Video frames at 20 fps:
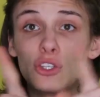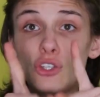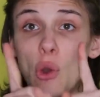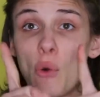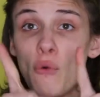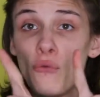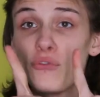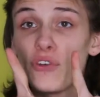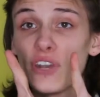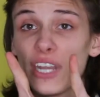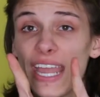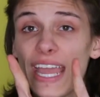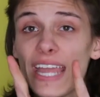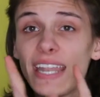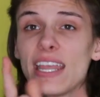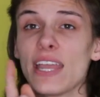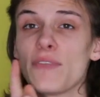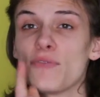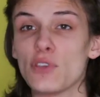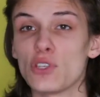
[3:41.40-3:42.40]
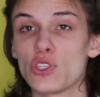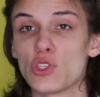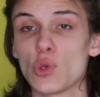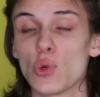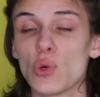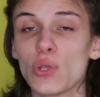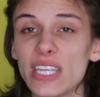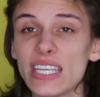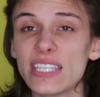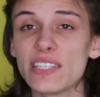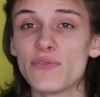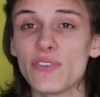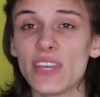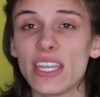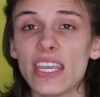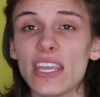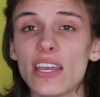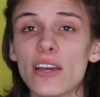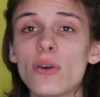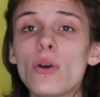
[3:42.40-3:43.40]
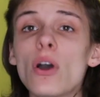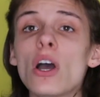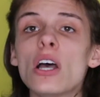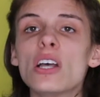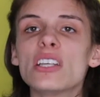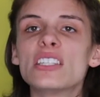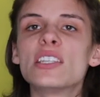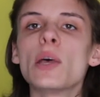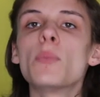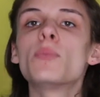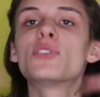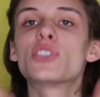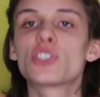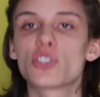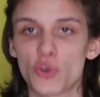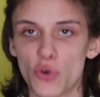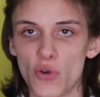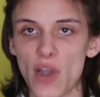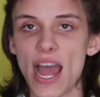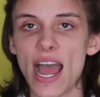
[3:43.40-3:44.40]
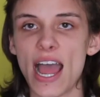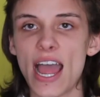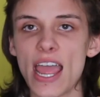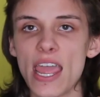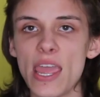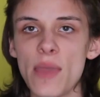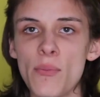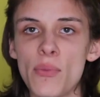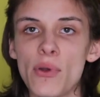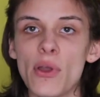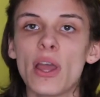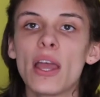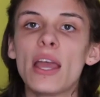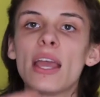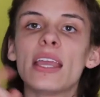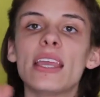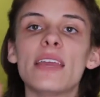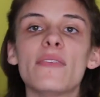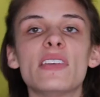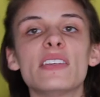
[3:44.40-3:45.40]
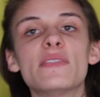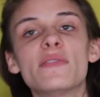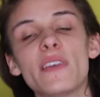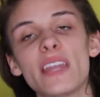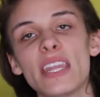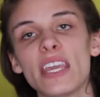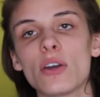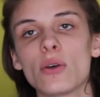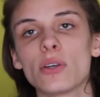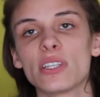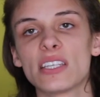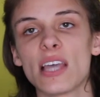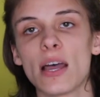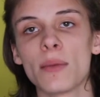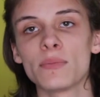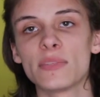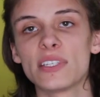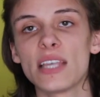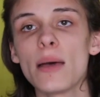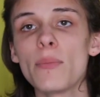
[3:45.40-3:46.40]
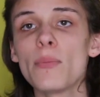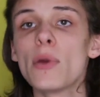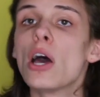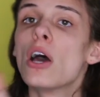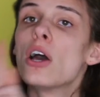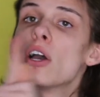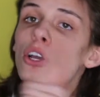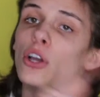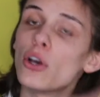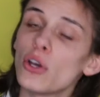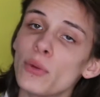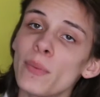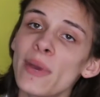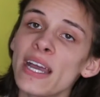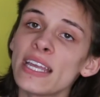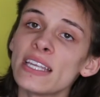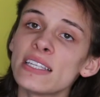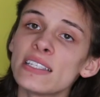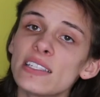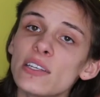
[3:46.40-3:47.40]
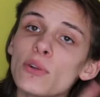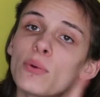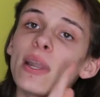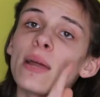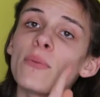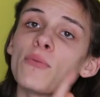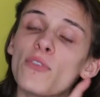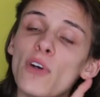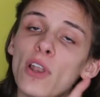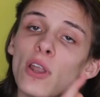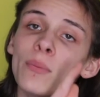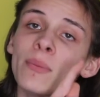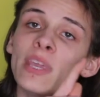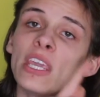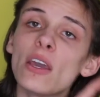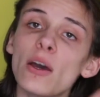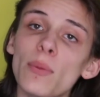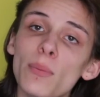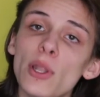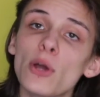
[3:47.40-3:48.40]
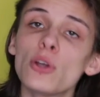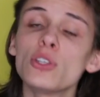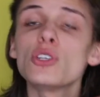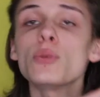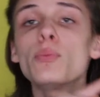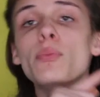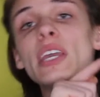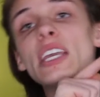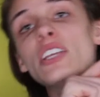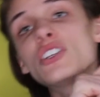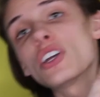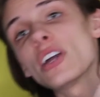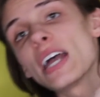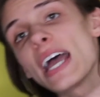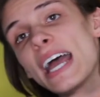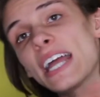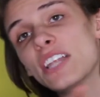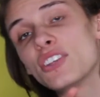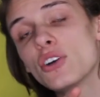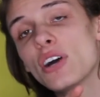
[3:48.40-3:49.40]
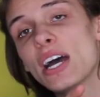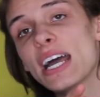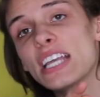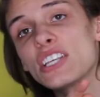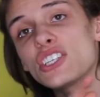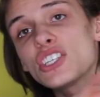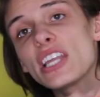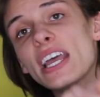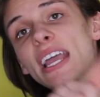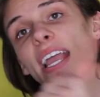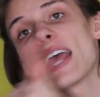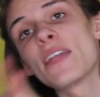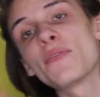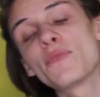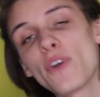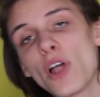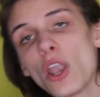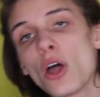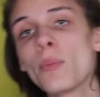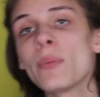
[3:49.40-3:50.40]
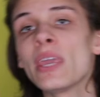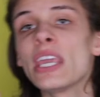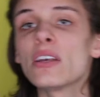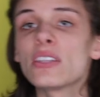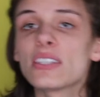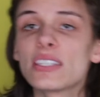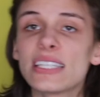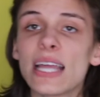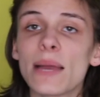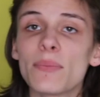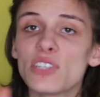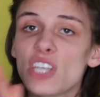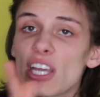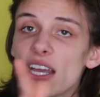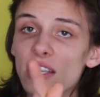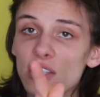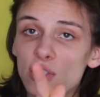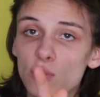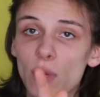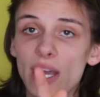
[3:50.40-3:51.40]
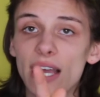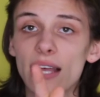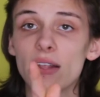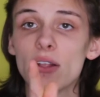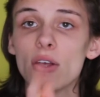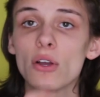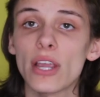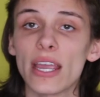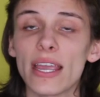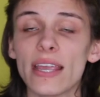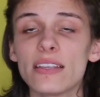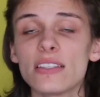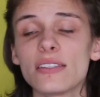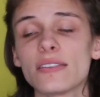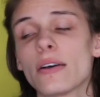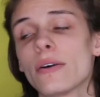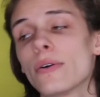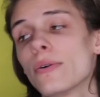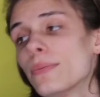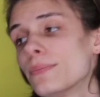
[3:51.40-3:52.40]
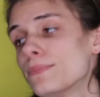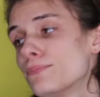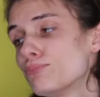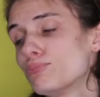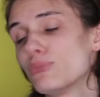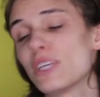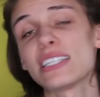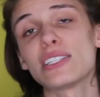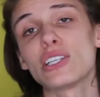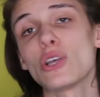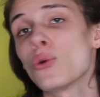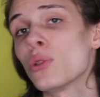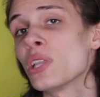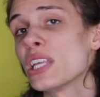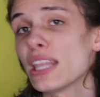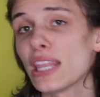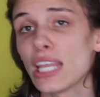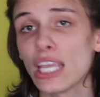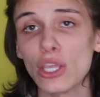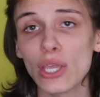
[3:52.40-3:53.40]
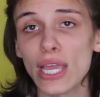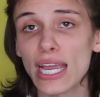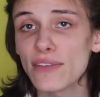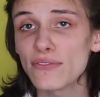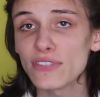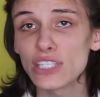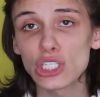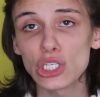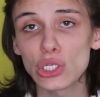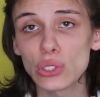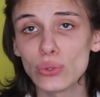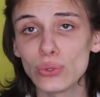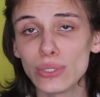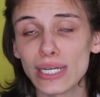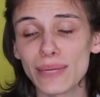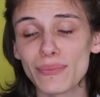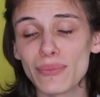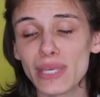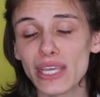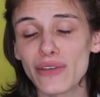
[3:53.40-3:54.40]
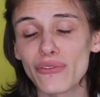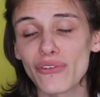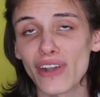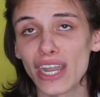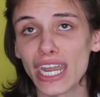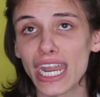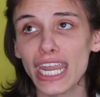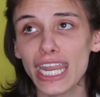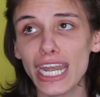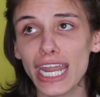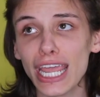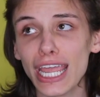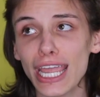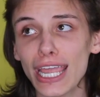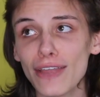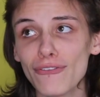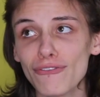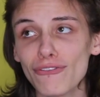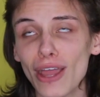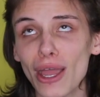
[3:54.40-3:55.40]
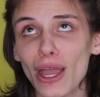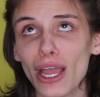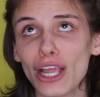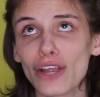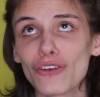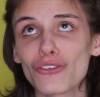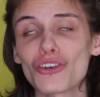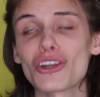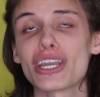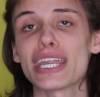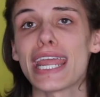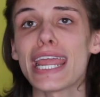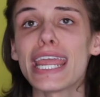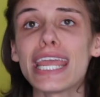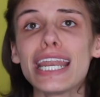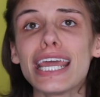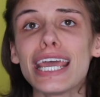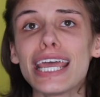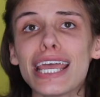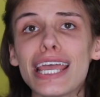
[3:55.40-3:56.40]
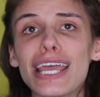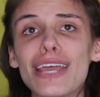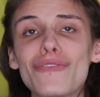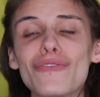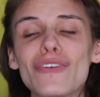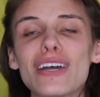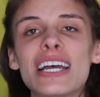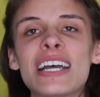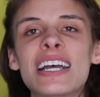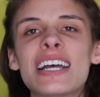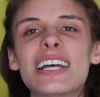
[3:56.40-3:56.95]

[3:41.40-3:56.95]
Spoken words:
Don't forget, if you saw this video, subscribe, give this video a thumbs up, go to my Instagram, follow me, upload your picture, add your hashtag, and follow me on Snapchat as well, okay? So that's the only thing you have to do, and be creative, creative.